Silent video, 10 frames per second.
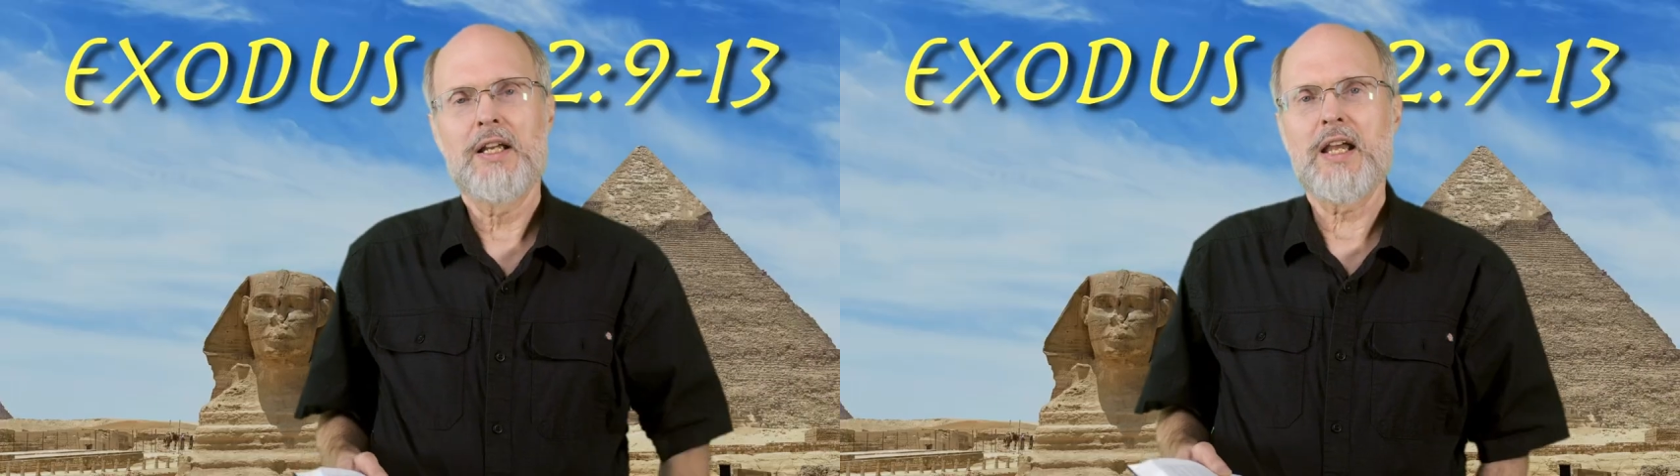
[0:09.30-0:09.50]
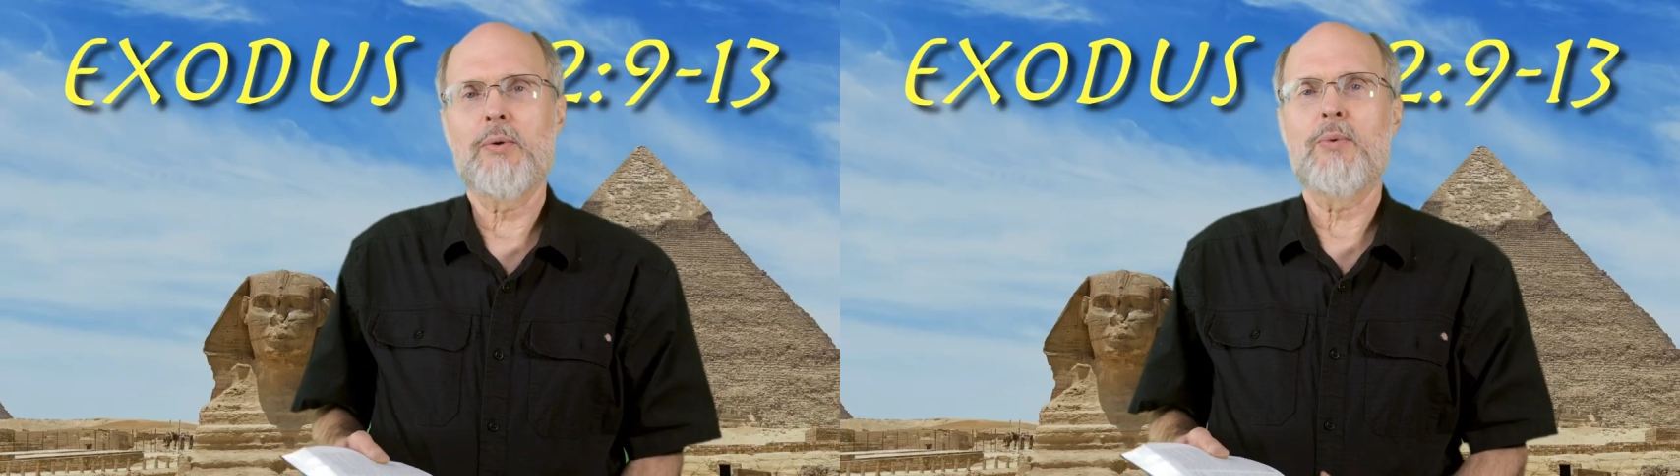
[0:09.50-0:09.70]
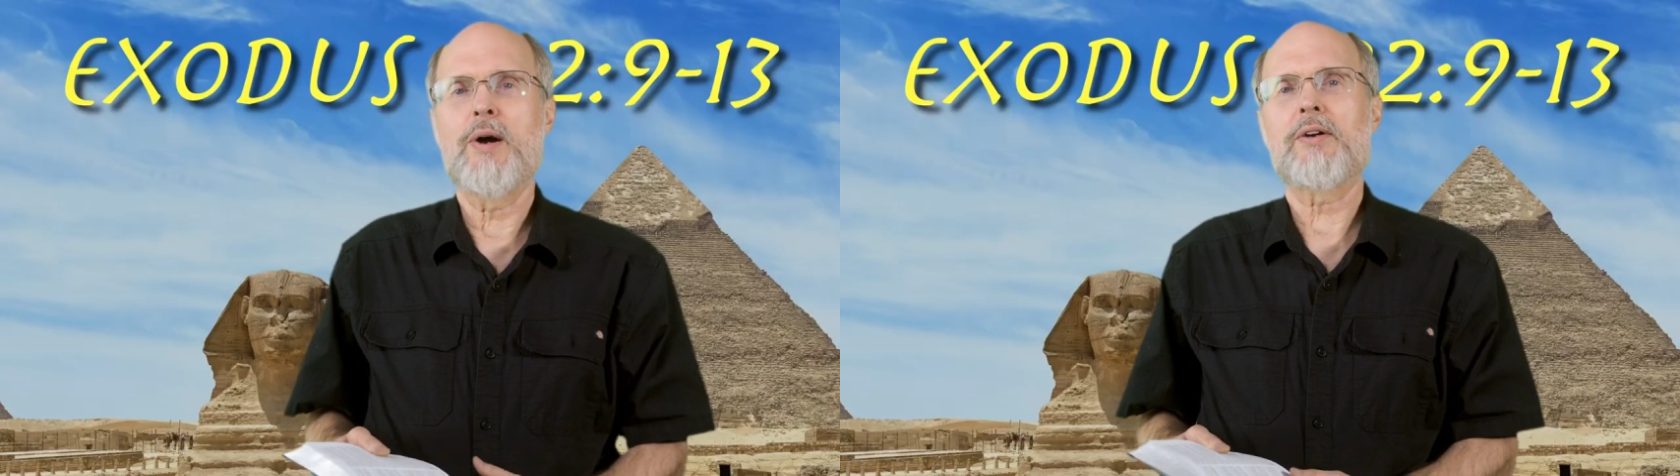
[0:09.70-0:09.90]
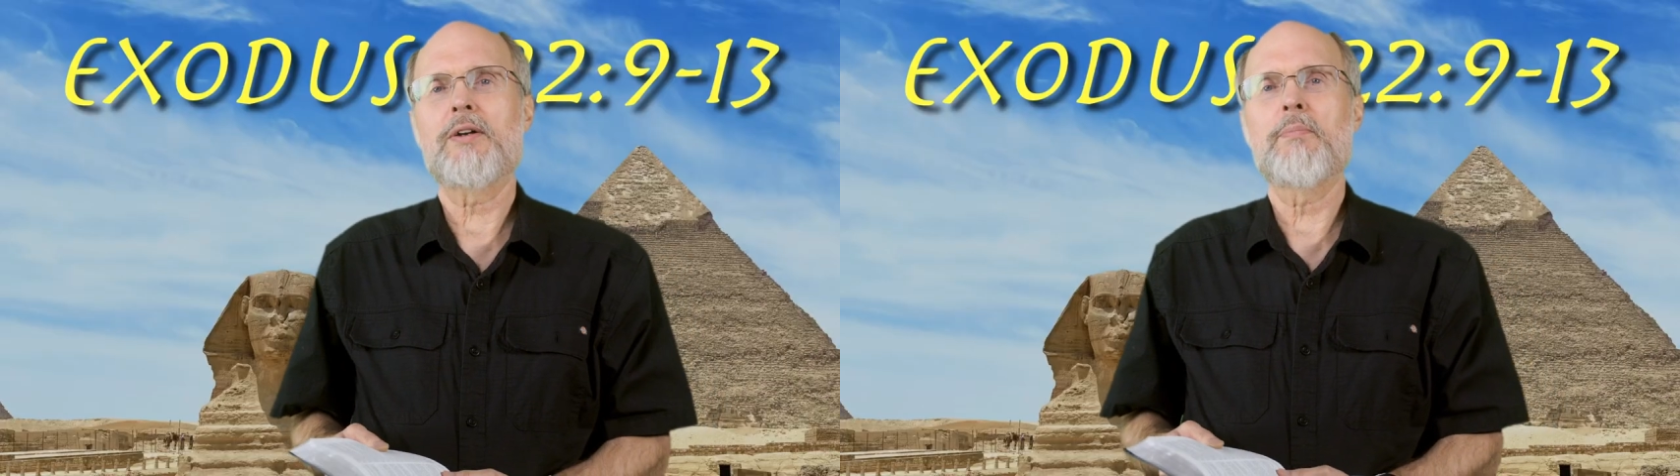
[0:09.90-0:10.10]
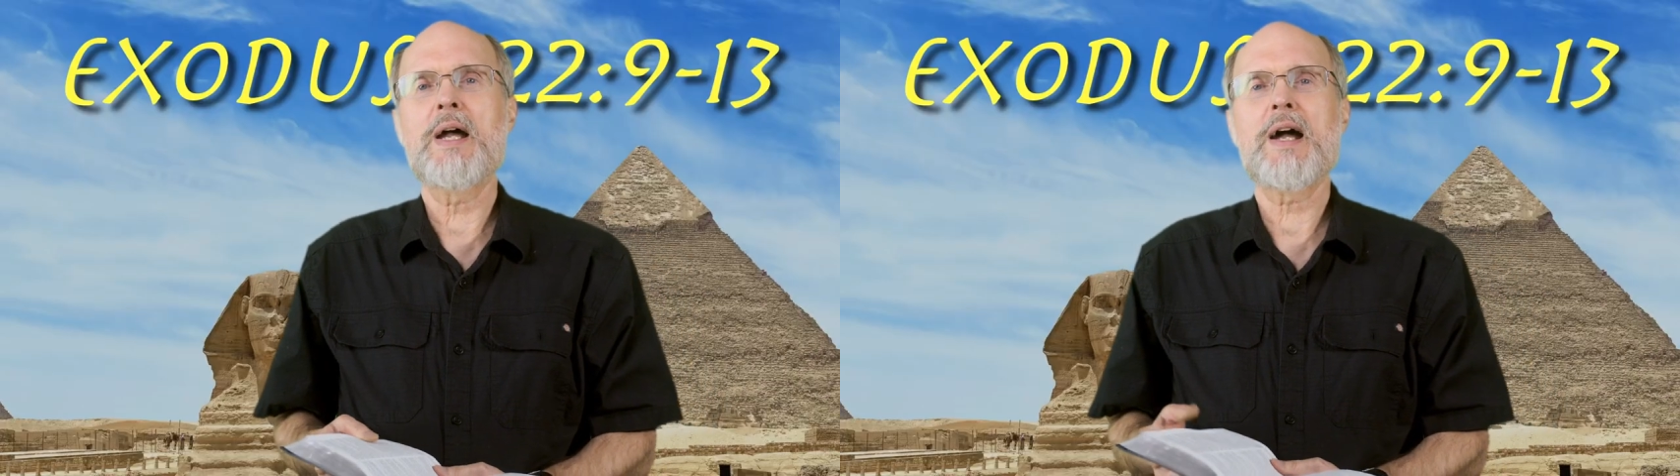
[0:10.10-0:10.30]
Hey,
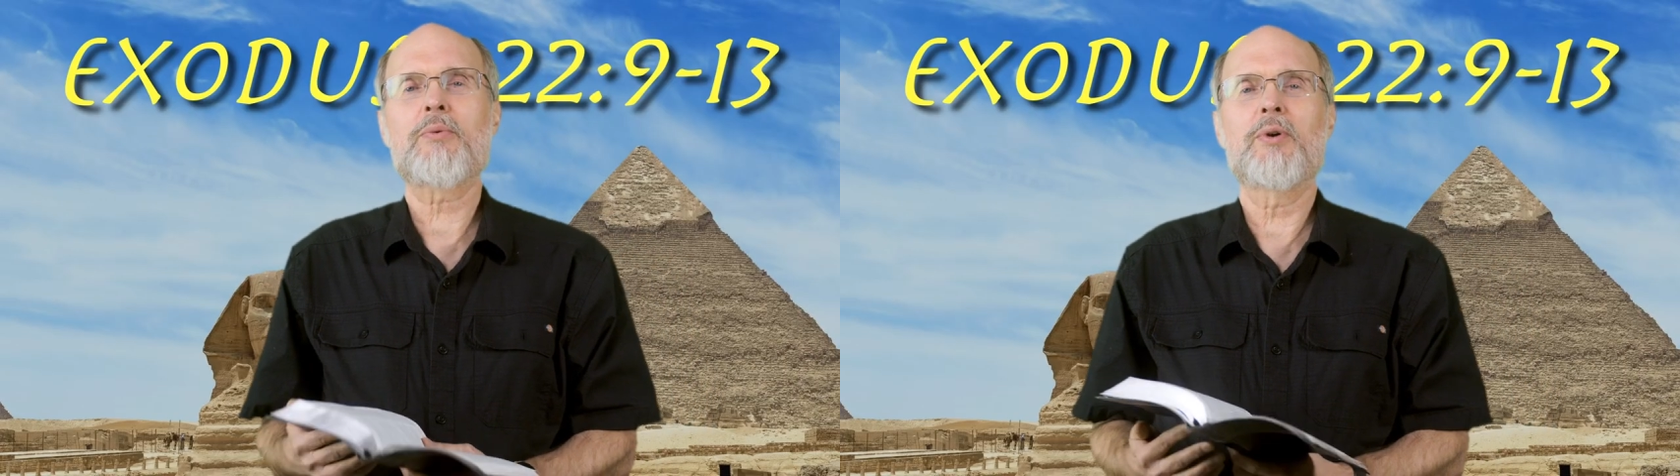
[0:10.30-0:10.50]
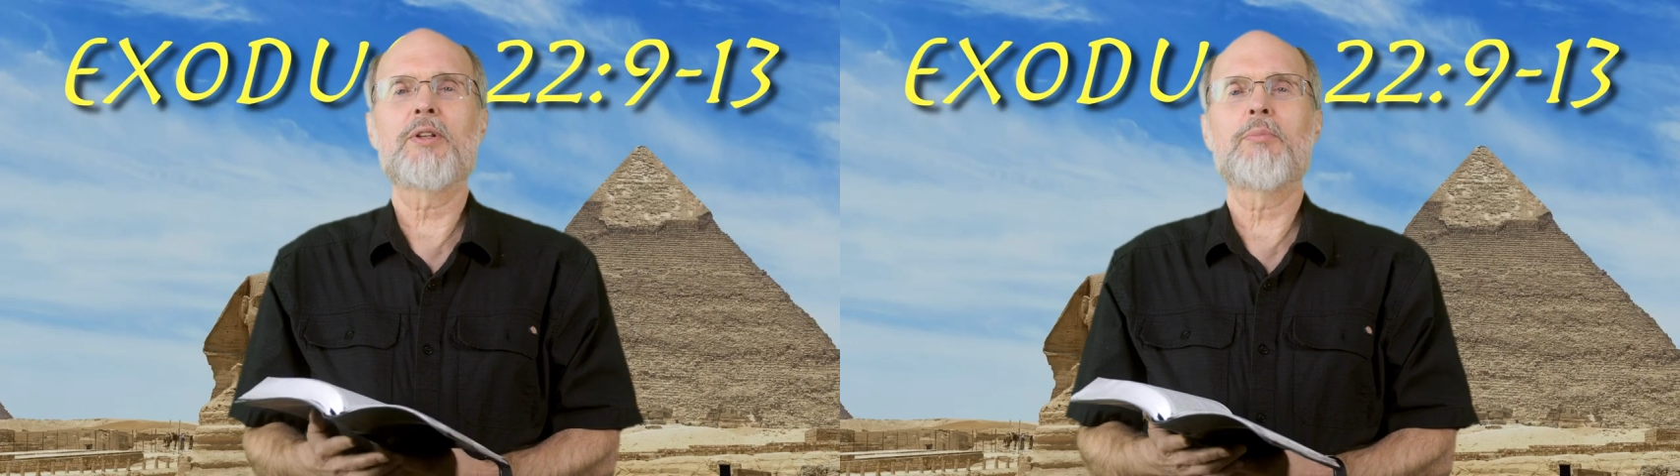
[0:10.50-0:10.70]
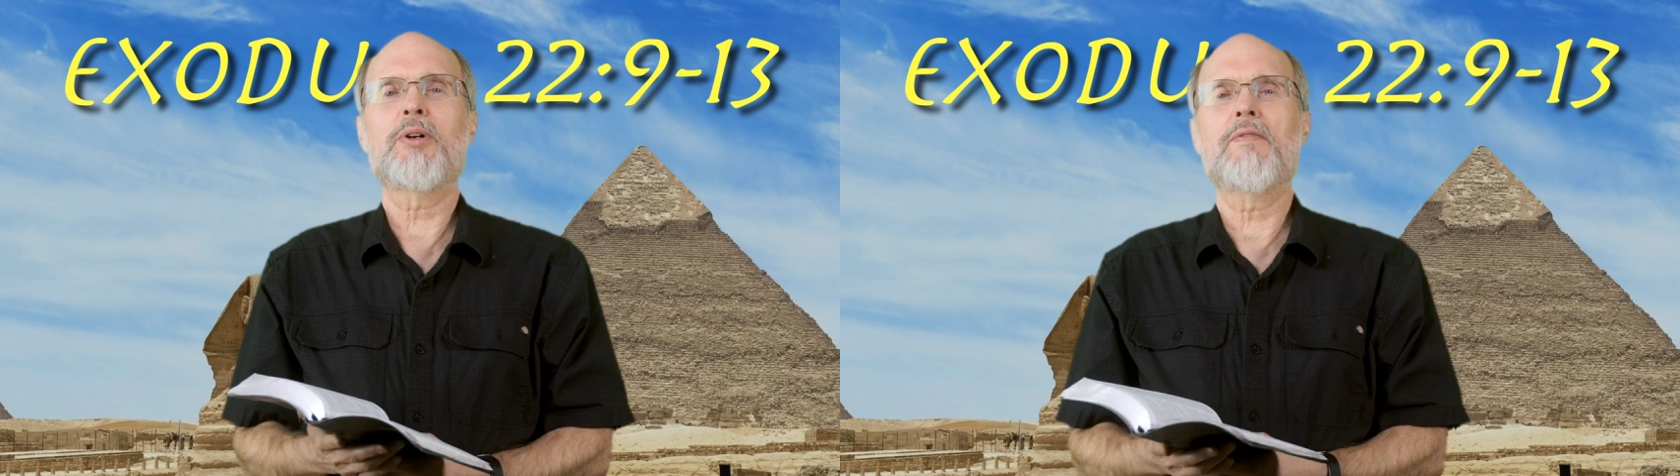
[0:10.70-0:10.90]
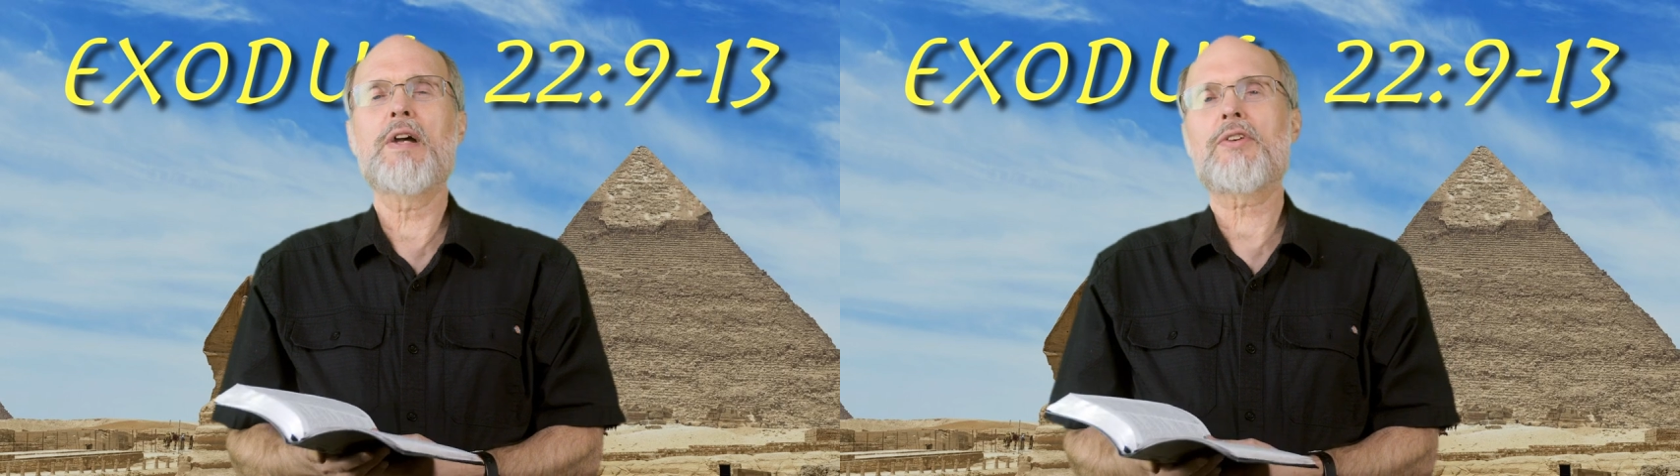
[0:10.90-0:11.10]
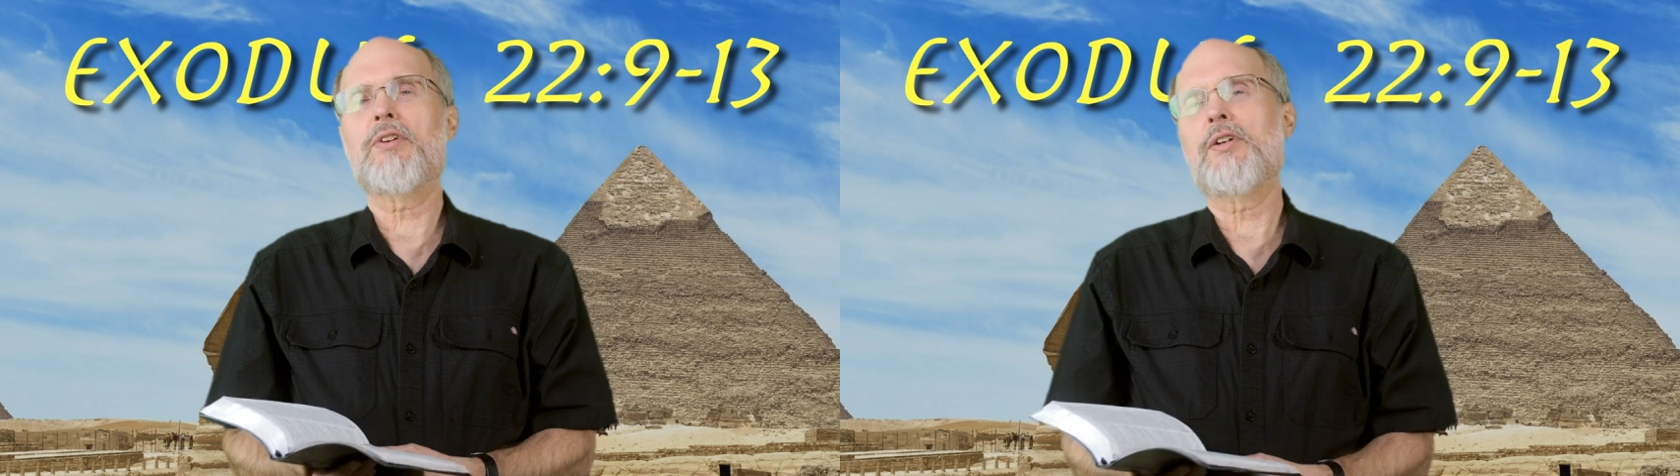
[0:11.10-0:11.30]
welcome back. We're in the book of
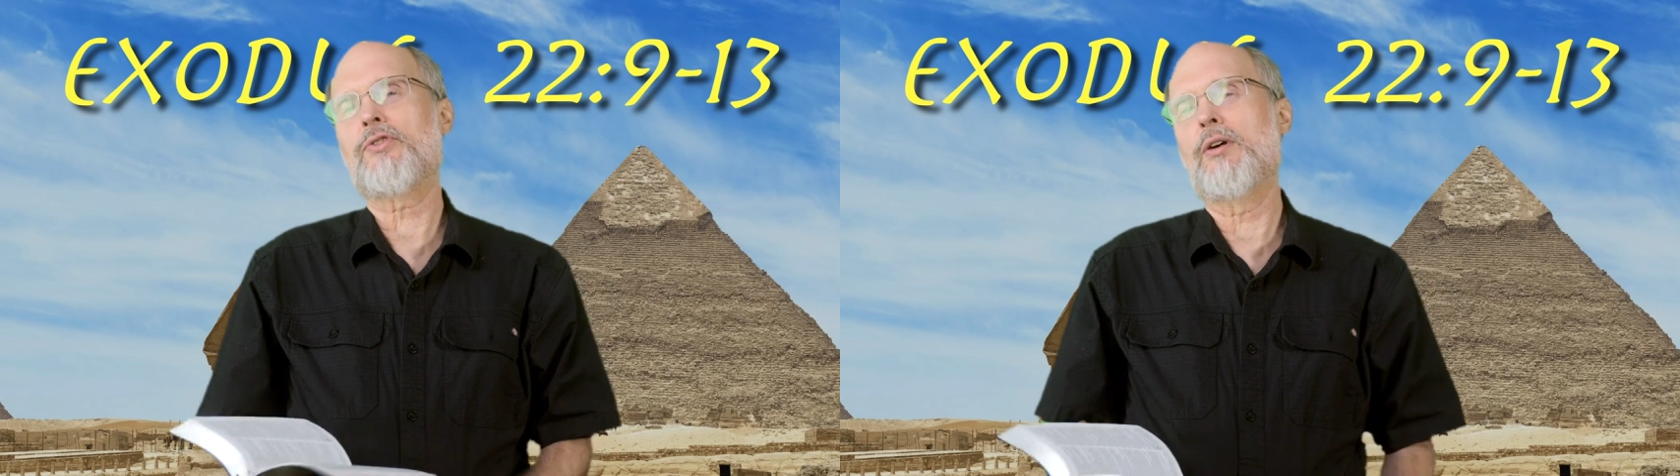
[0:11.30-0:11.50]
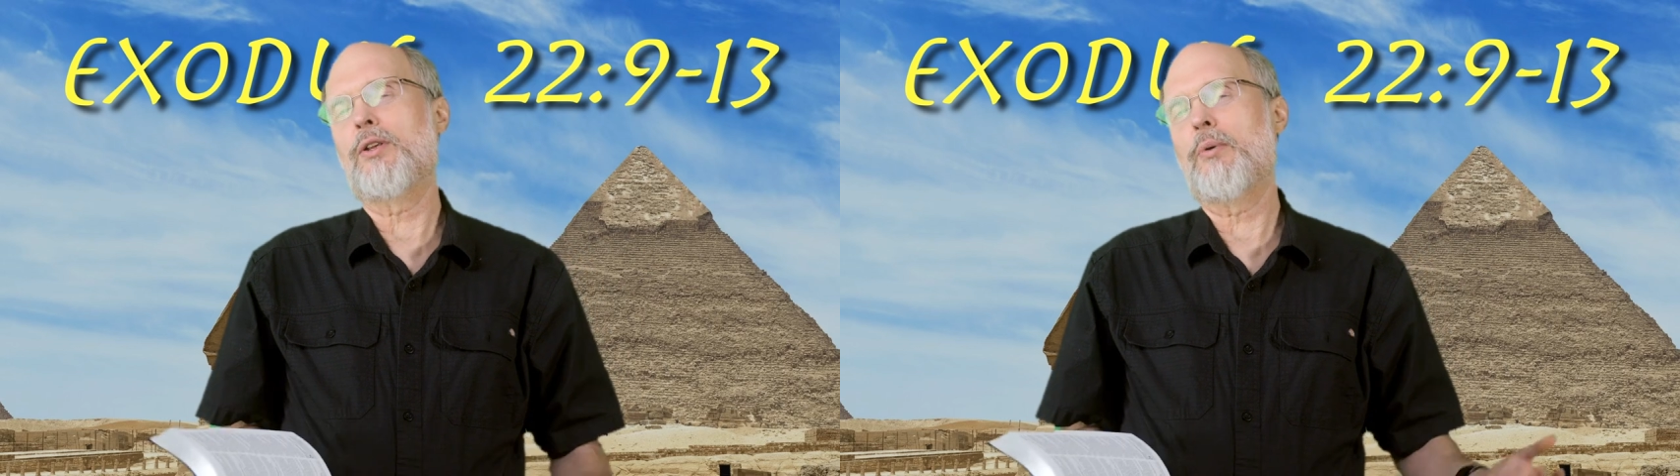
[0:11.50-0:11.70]
Exodus all